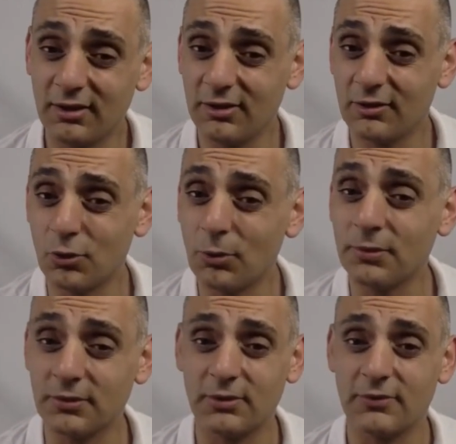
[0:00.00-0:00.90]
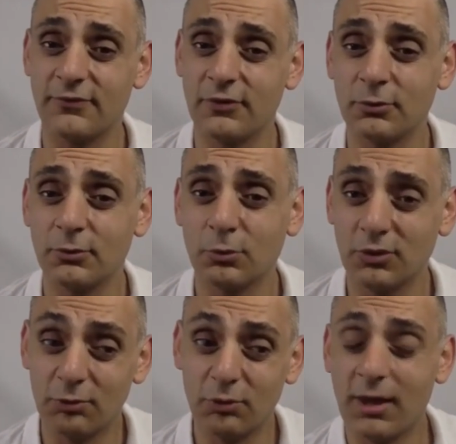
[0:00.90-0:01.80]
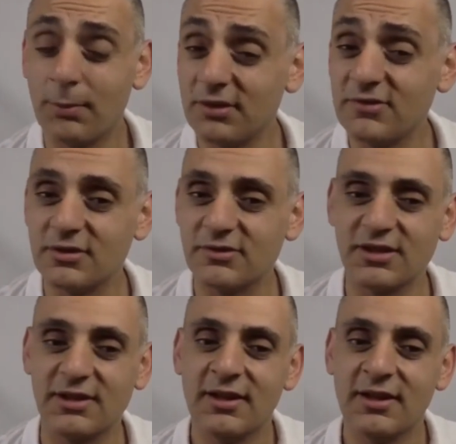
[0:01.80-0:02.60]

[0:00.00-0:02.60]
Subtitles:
in the corporate field with our business?